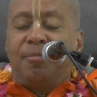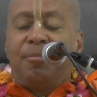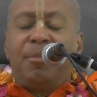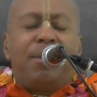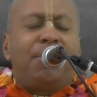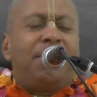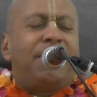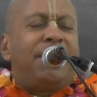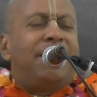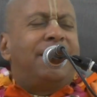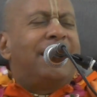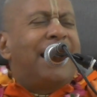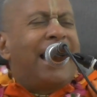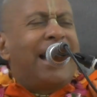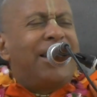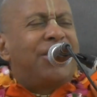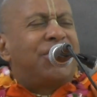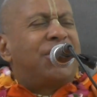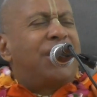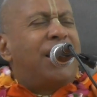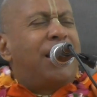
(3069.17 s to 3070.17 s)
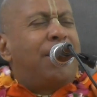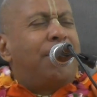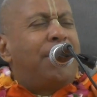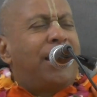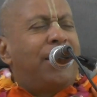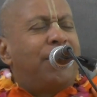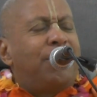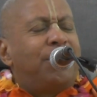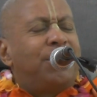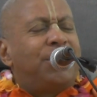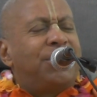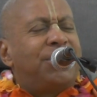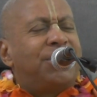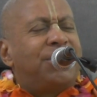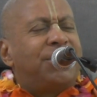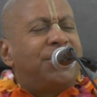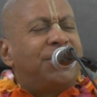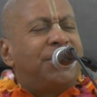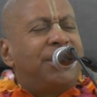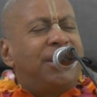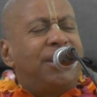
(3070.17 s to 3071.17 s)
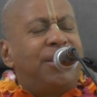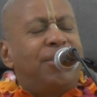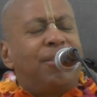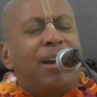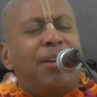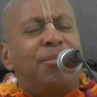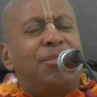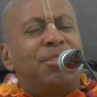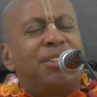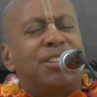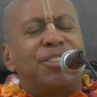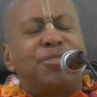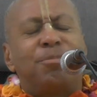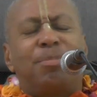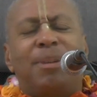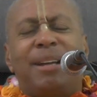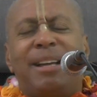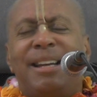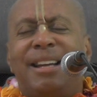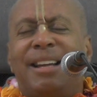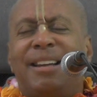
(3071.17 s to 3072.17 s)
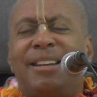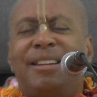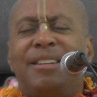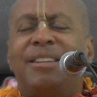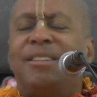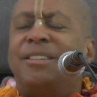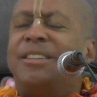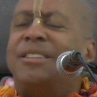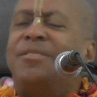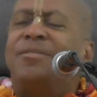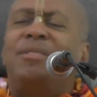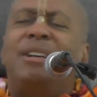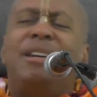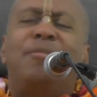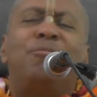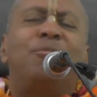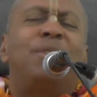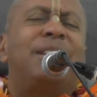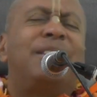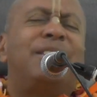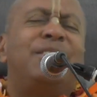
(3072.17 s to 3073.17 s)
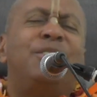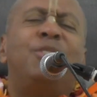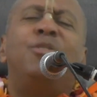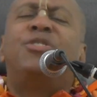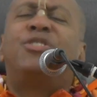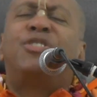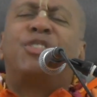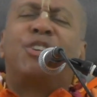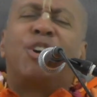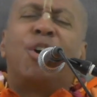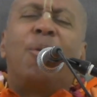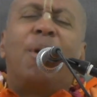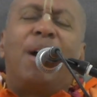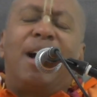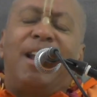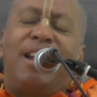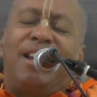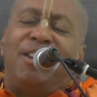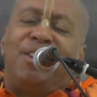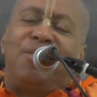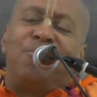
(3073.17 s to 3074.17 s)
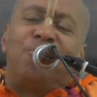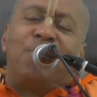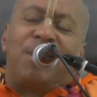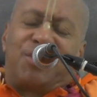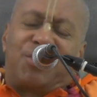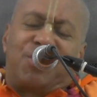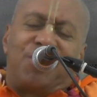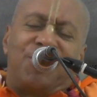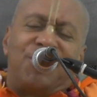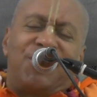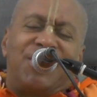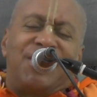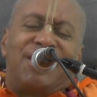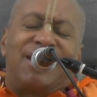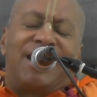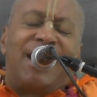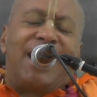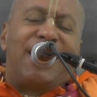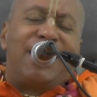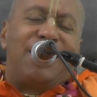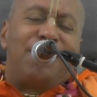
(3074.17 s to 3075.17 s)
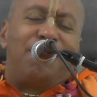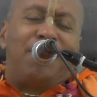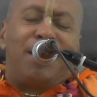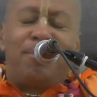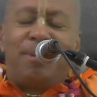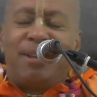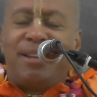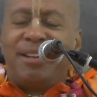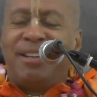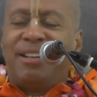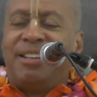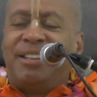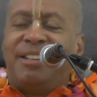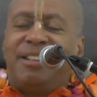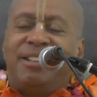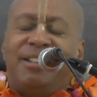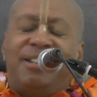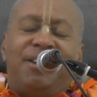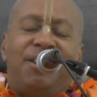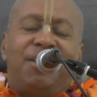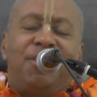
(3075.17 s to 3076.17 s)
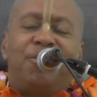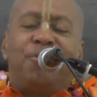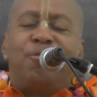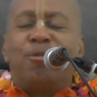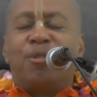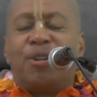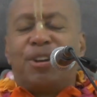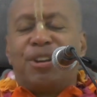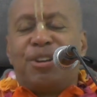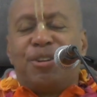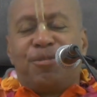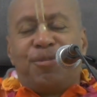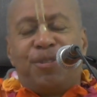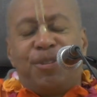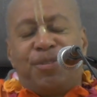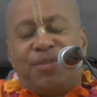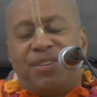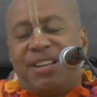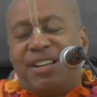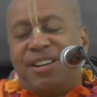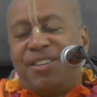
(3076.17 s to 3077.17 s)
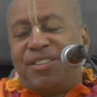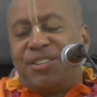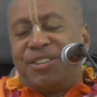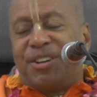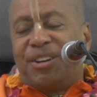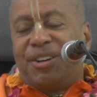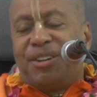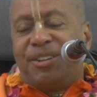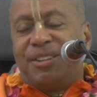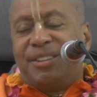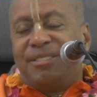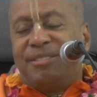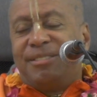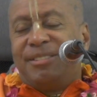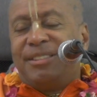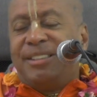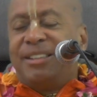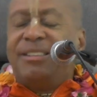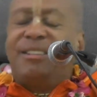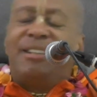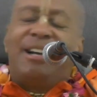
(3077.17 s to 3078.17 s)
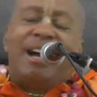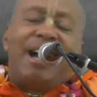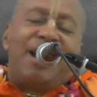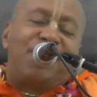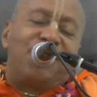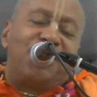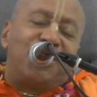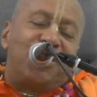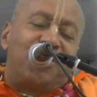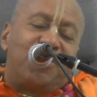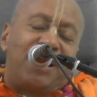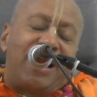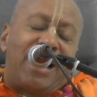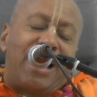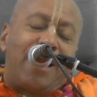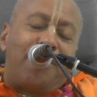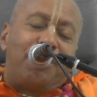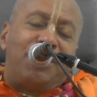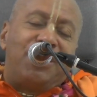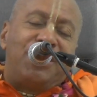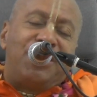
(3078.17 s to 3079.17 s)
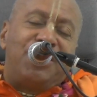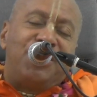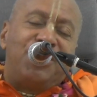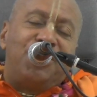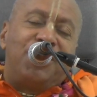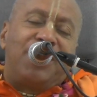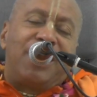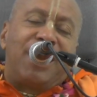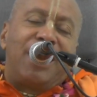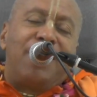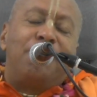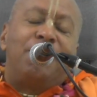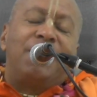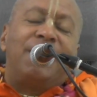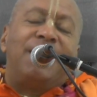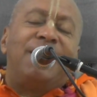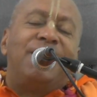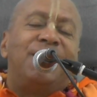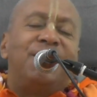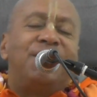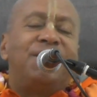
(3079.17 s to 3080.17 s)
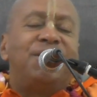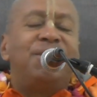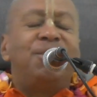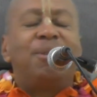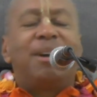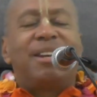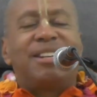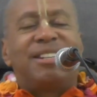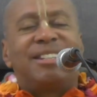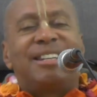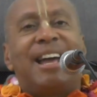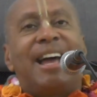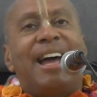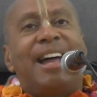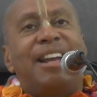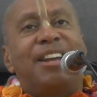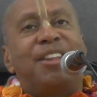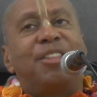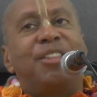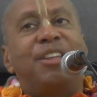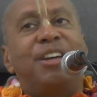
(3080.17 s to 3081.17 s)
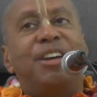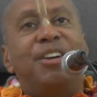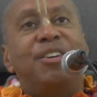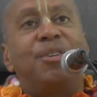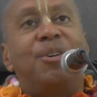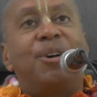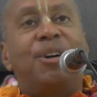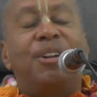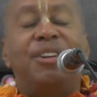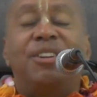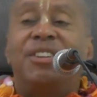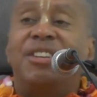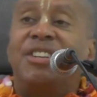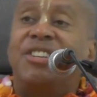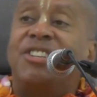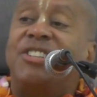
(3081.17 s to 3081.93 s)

Maybe last time I was here, I was explaining what used to go on in Western society, maybe 40 or 50 years ago. I don't know if it happened in the UK, but in the US they had a thing called the